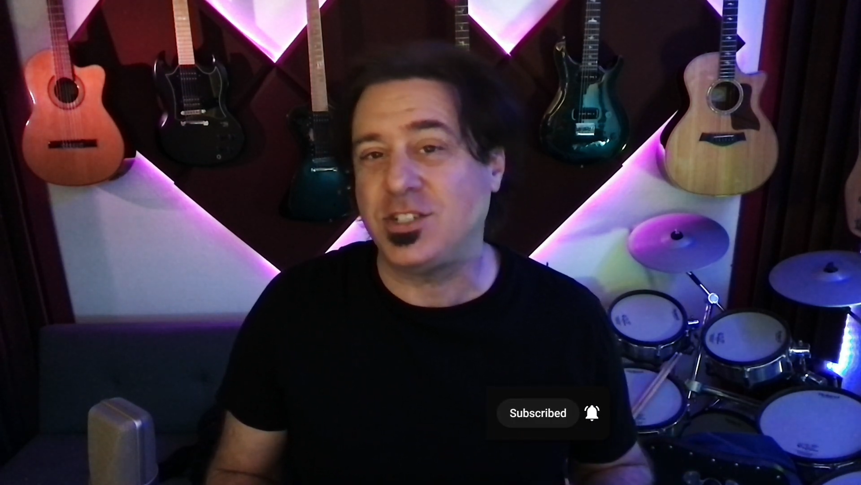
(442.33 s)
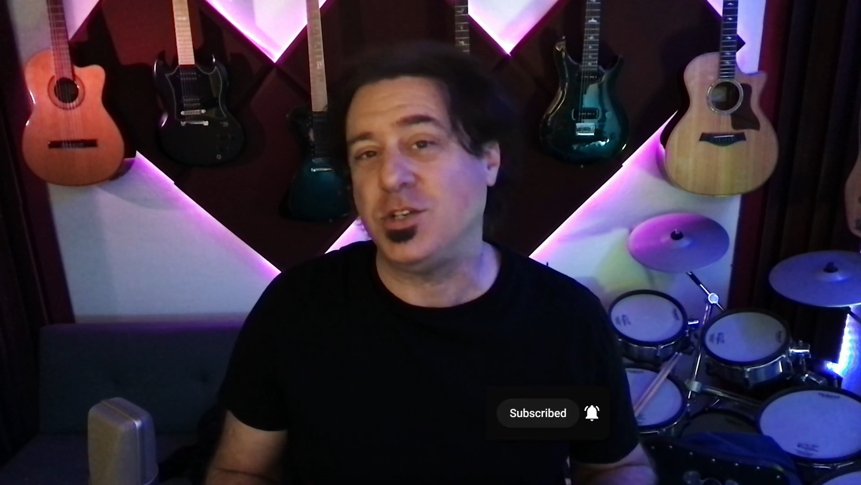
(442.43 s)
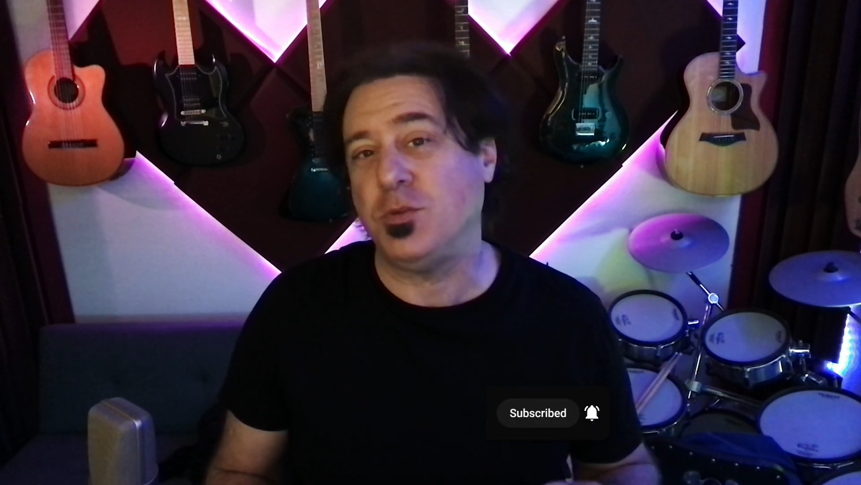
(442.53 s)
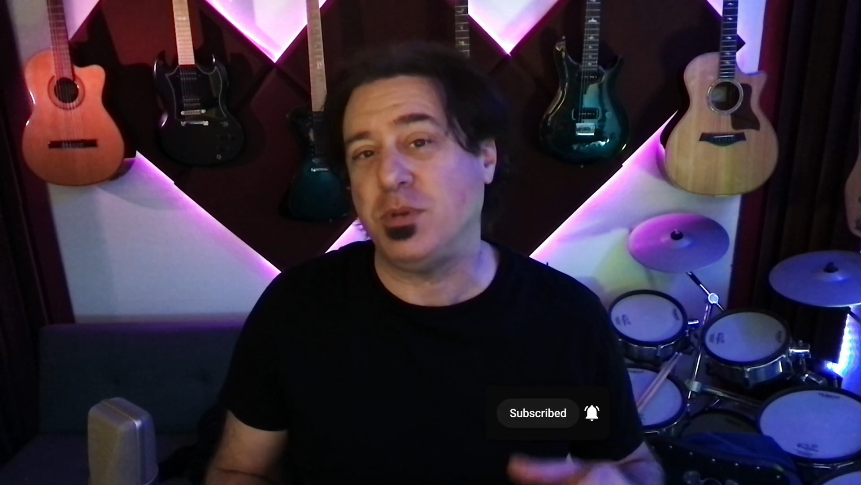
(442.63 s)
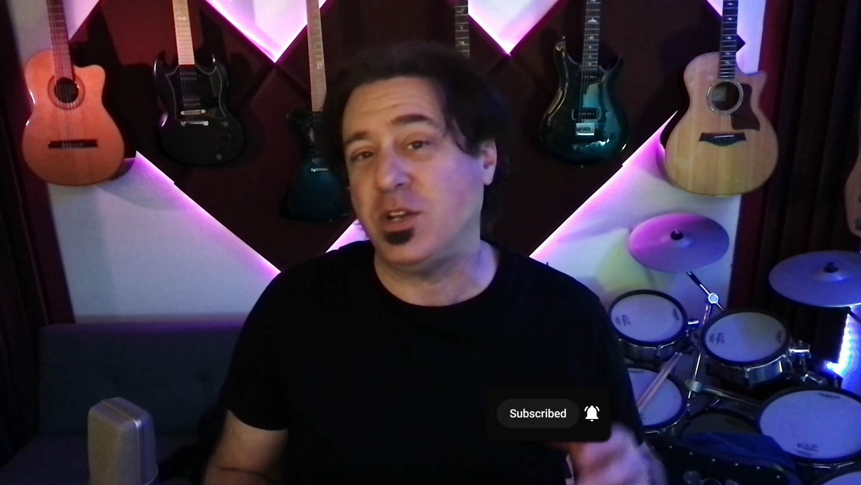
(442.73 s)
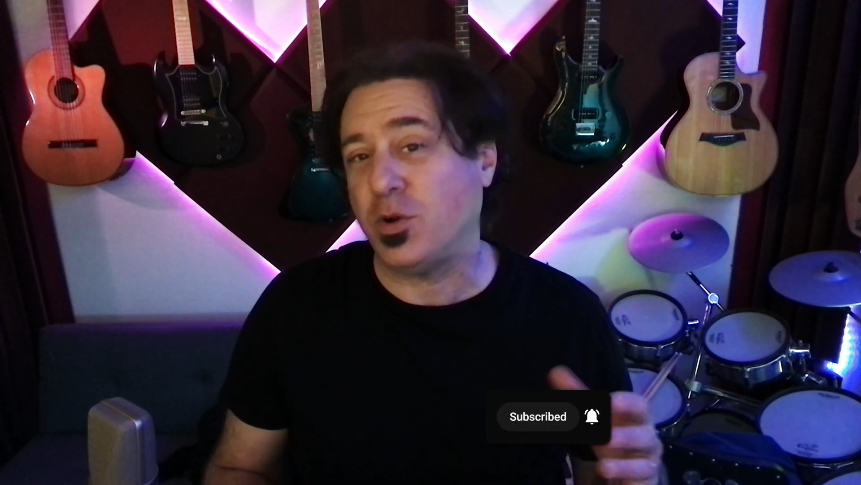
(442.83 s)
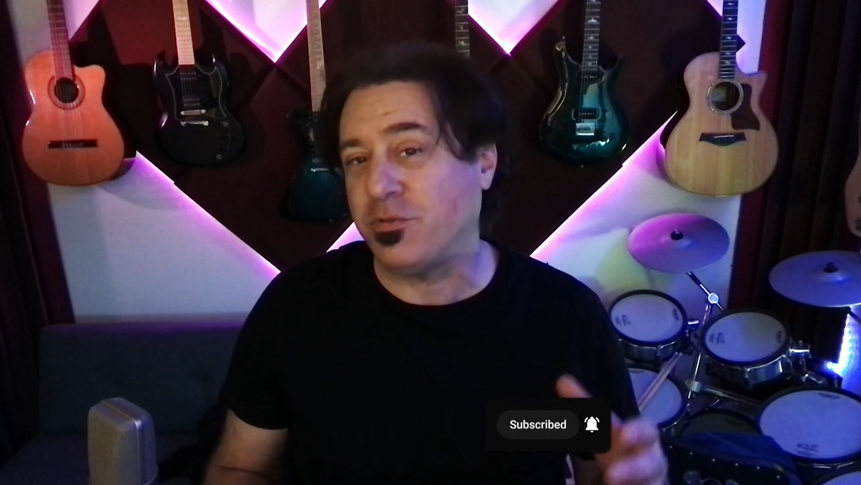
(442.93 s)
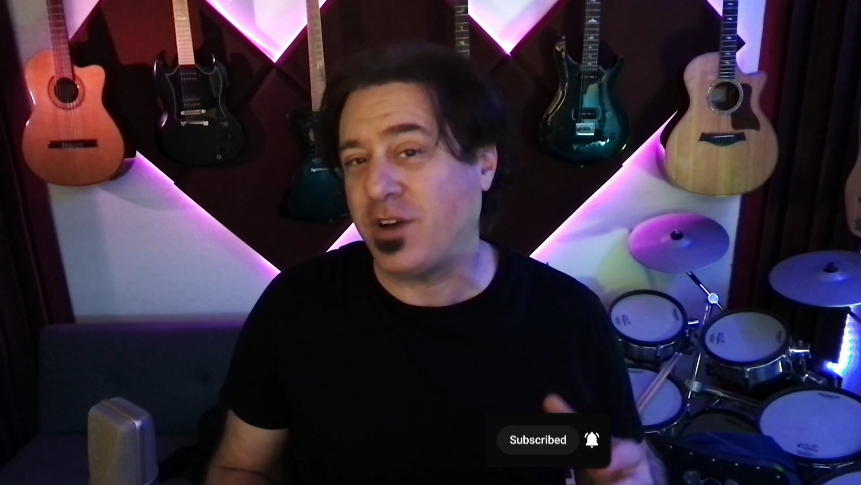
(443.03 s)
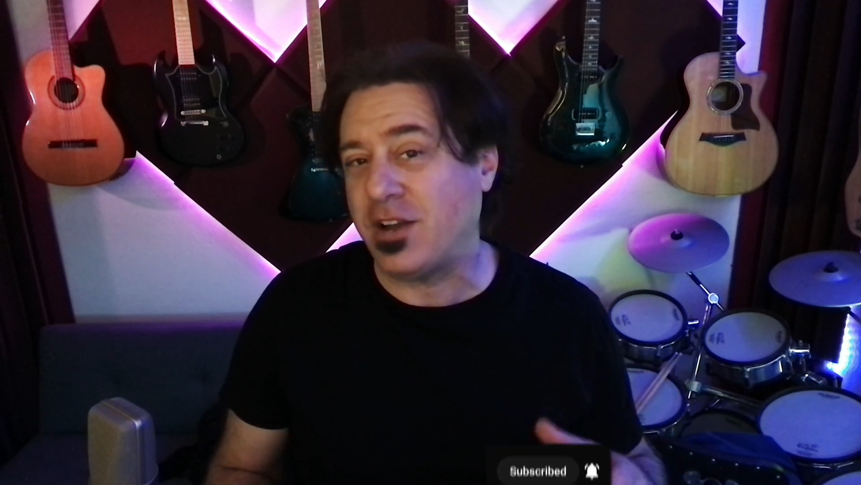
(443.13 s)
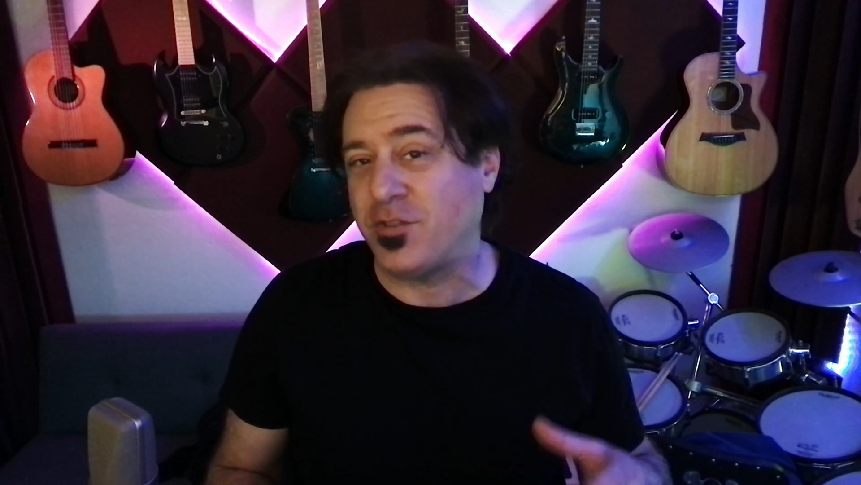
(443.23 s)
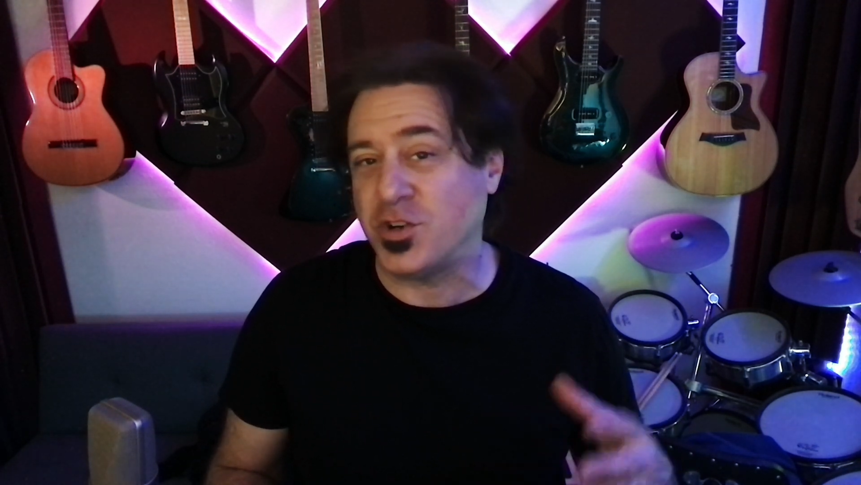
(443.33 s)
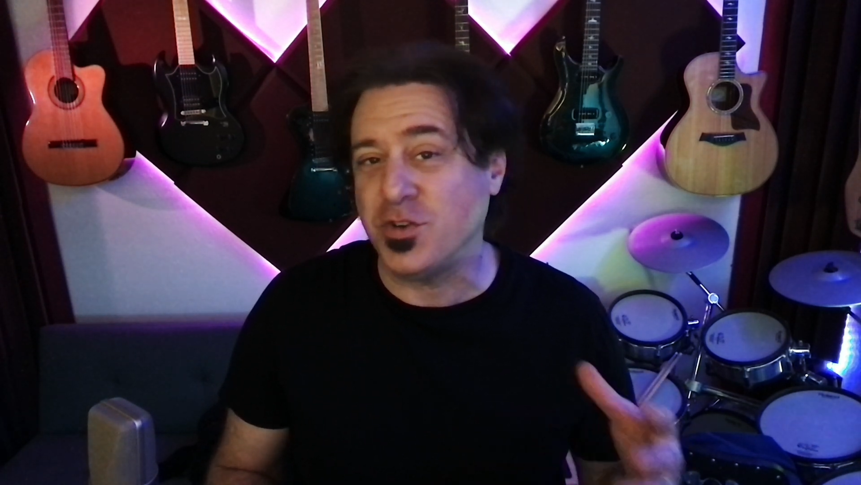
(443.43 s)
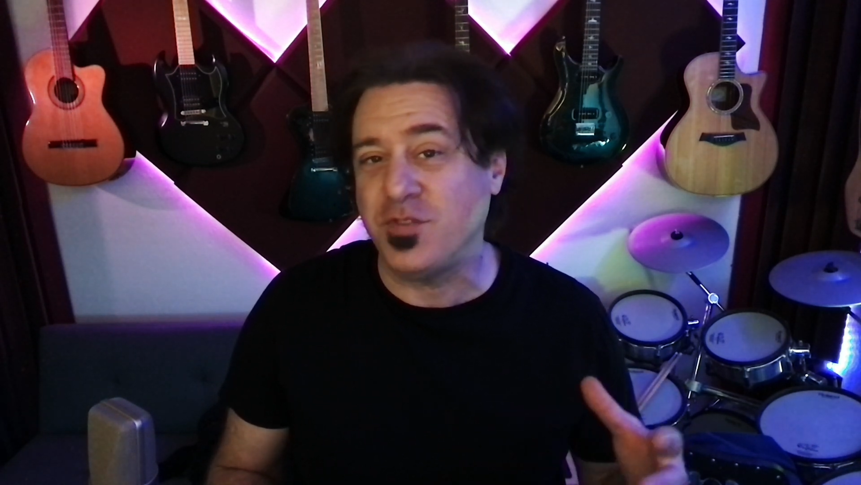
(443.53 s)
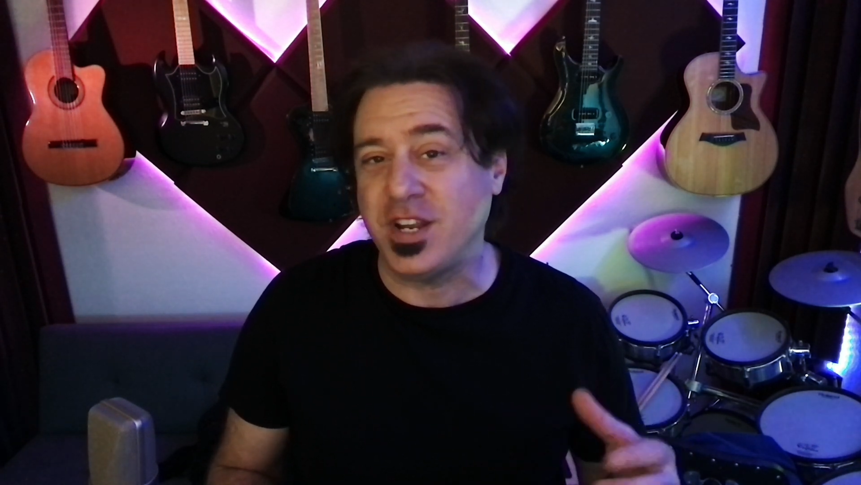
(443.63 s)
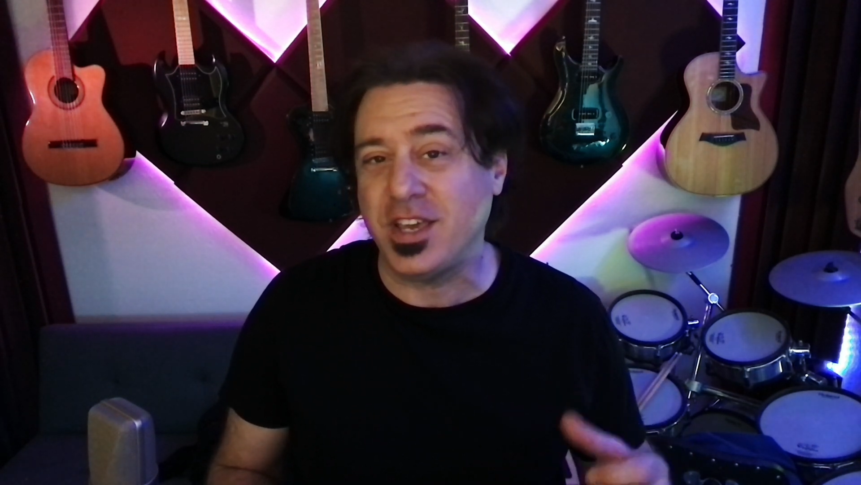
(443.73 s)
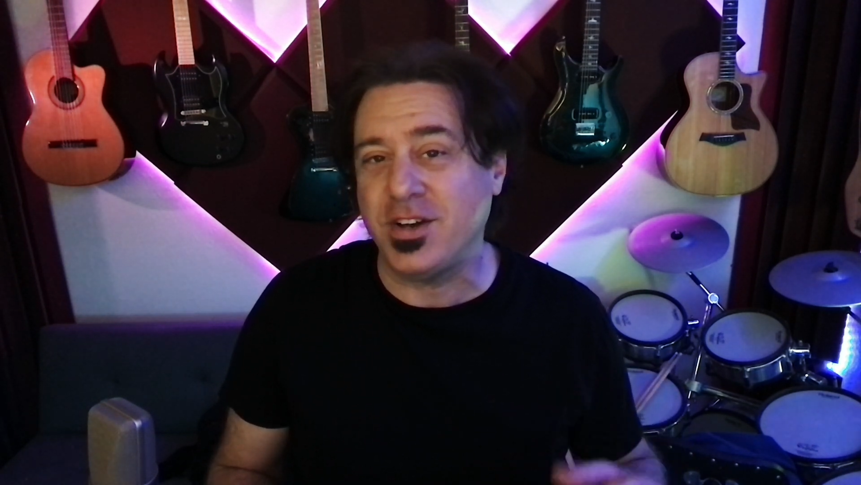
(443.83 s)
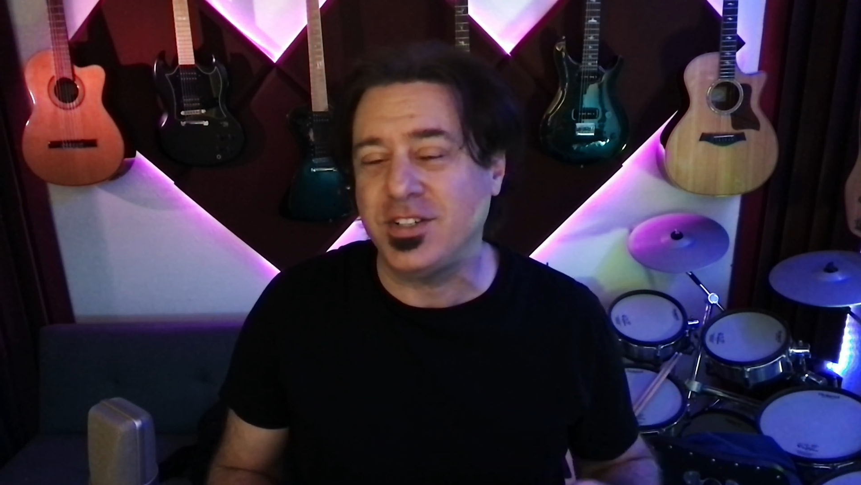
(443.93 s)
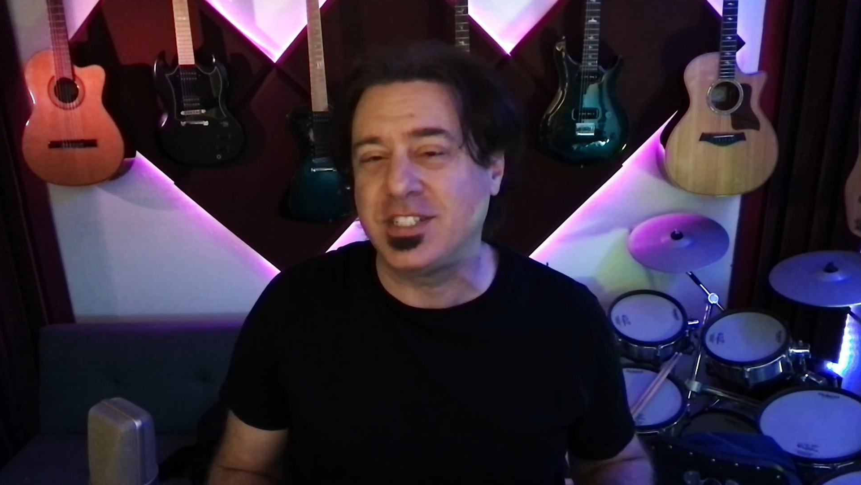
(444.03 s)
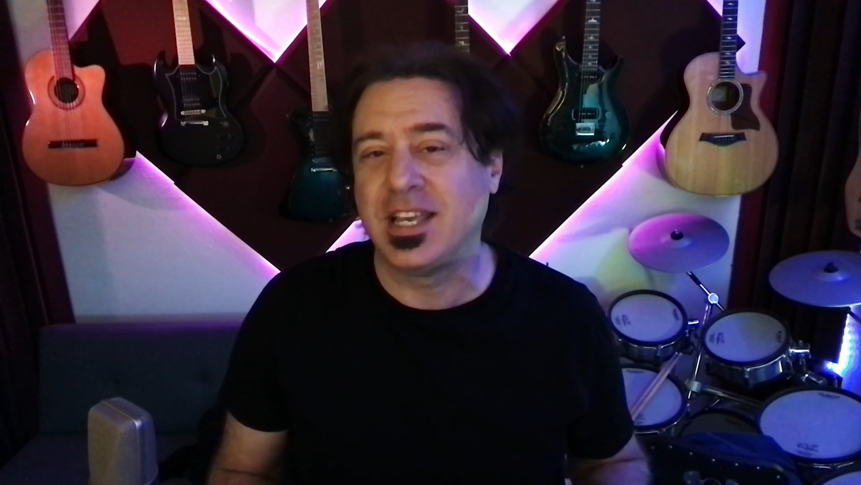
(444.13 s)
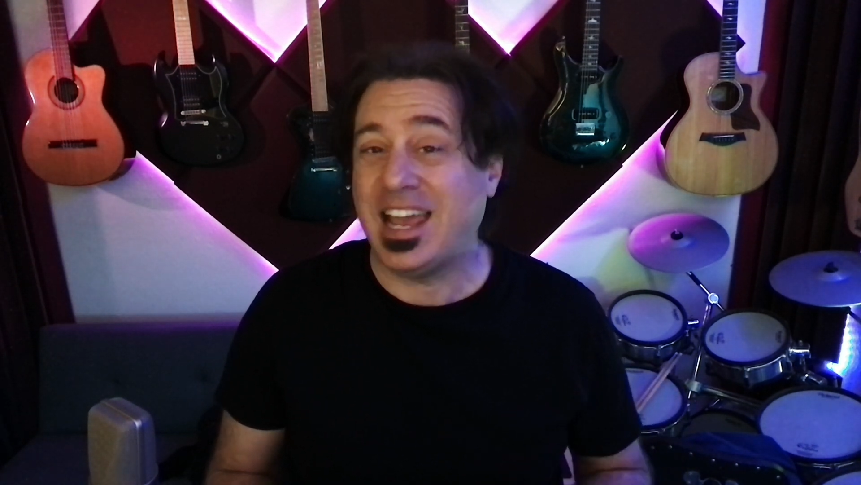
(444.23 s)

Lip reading: to be notified for new videos.